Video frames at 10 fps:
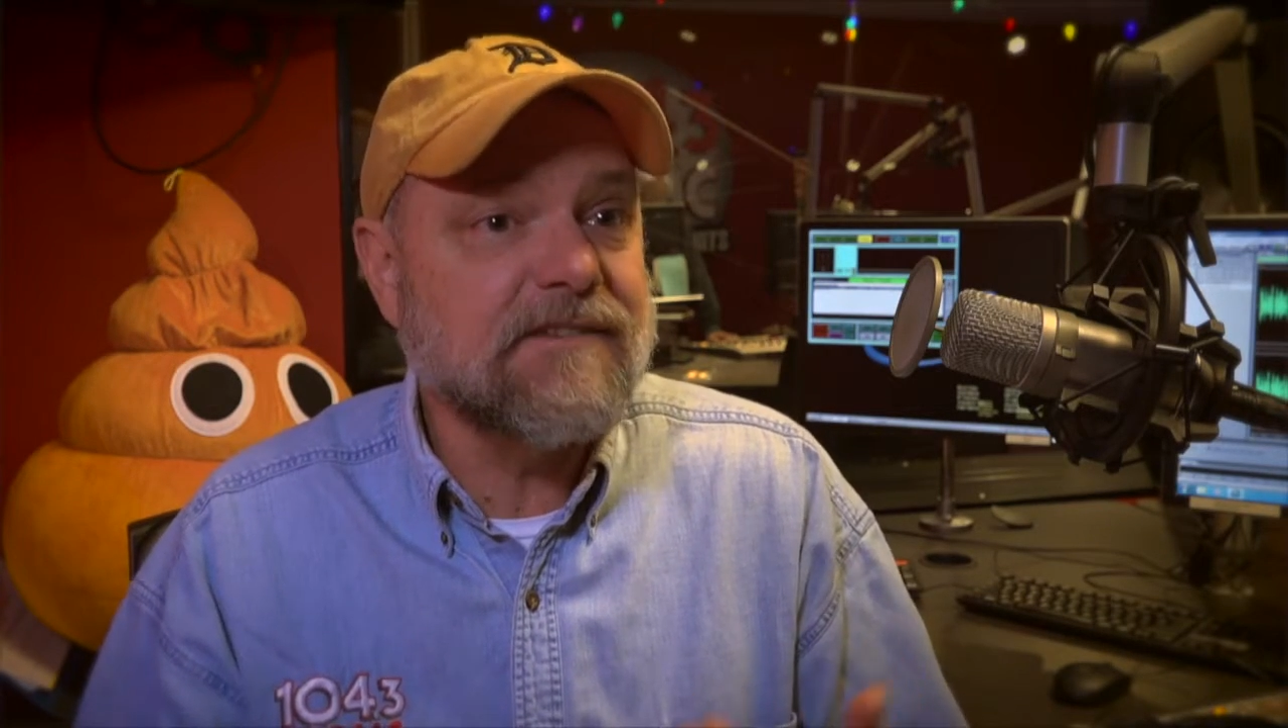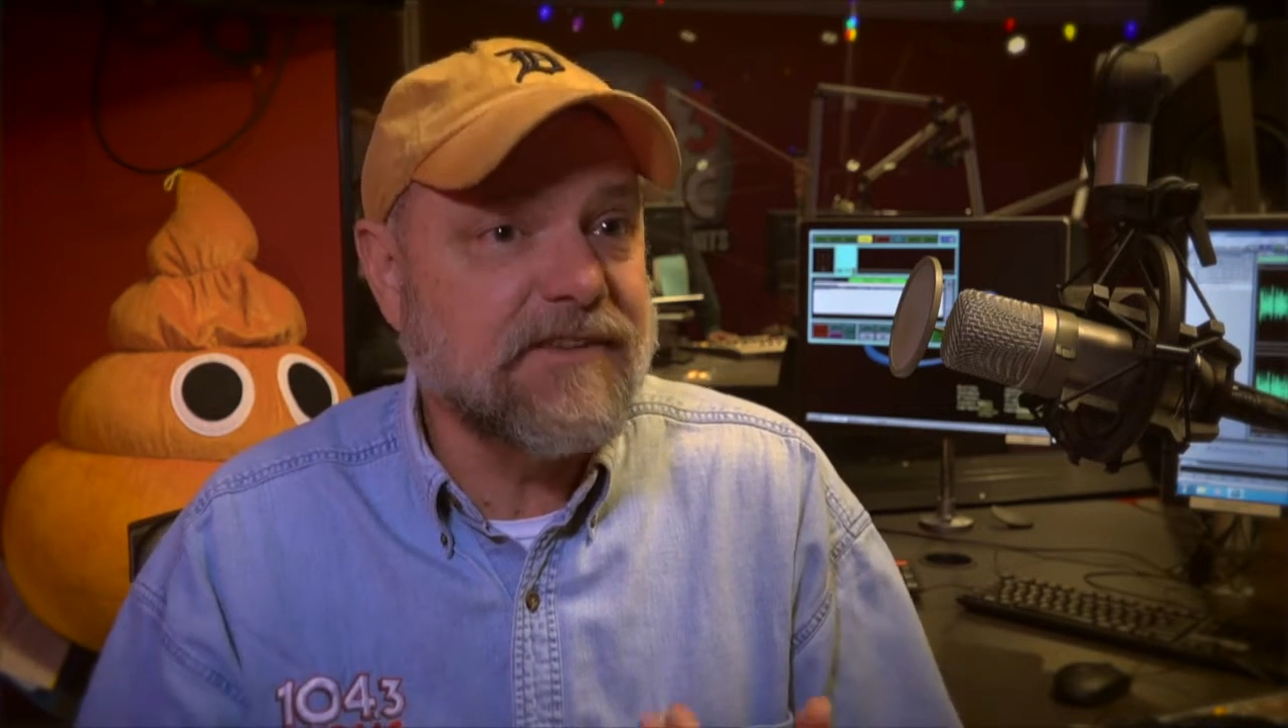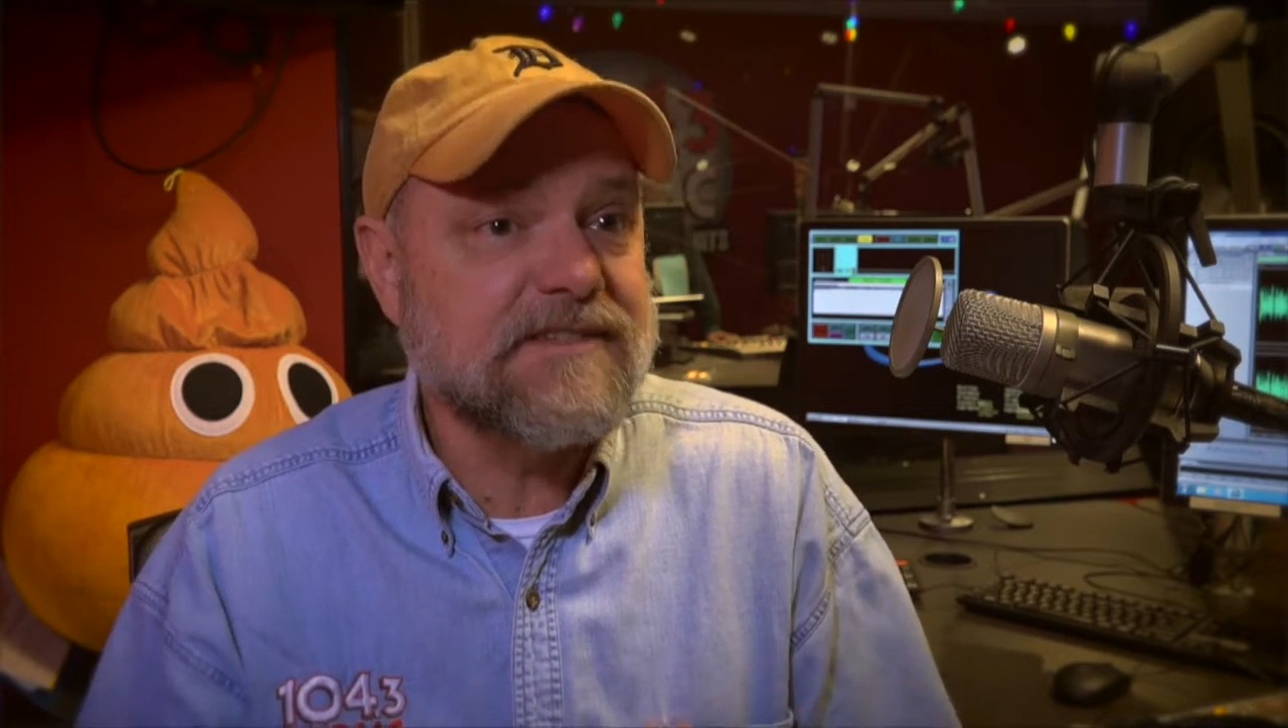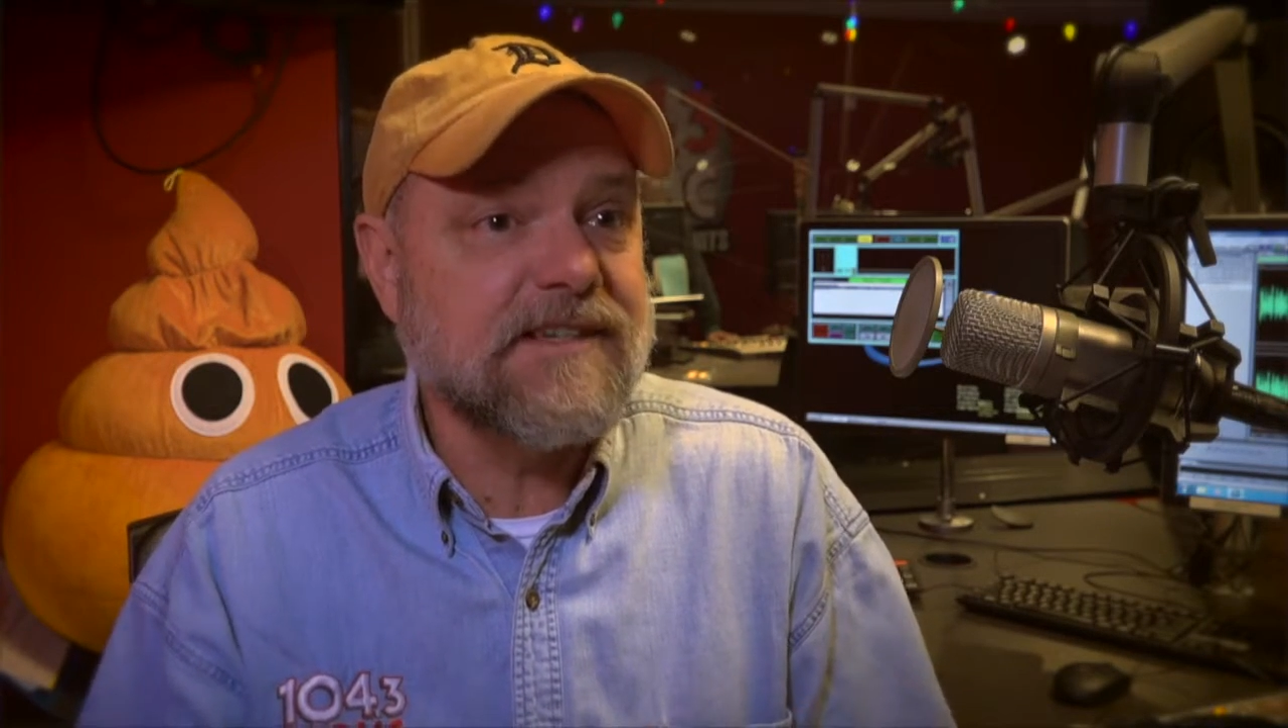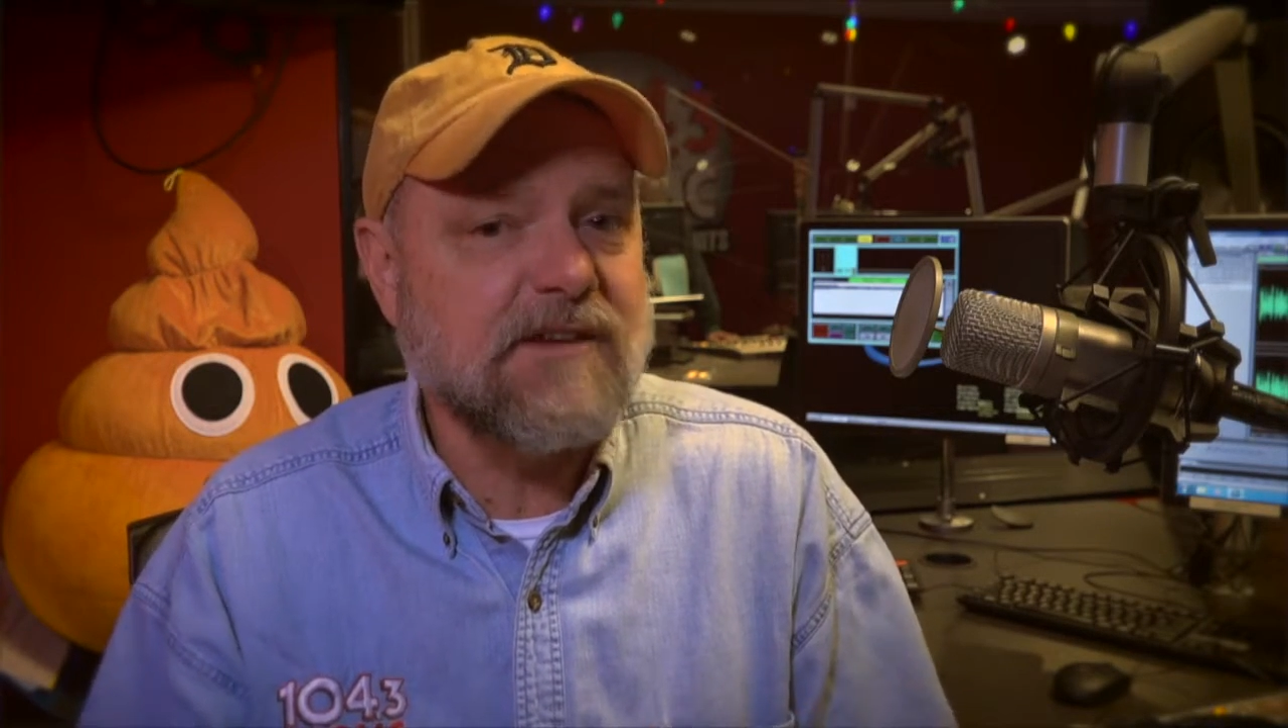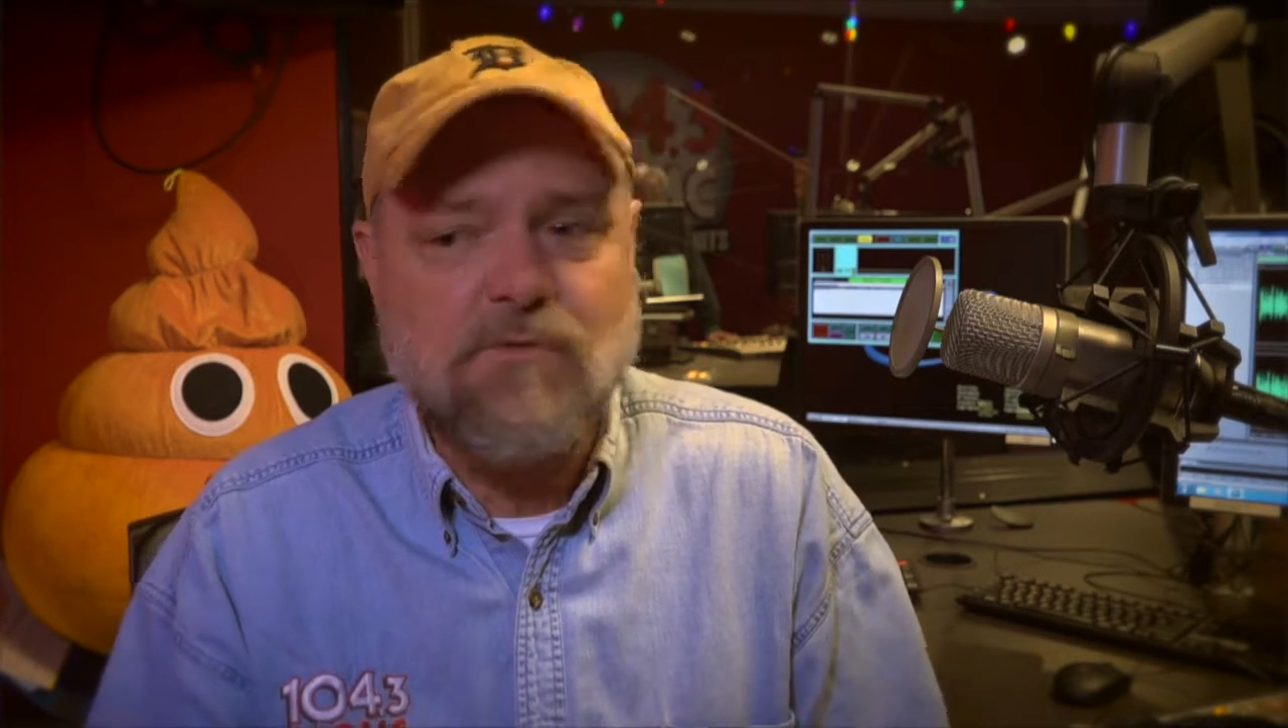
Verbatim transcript: can fix that.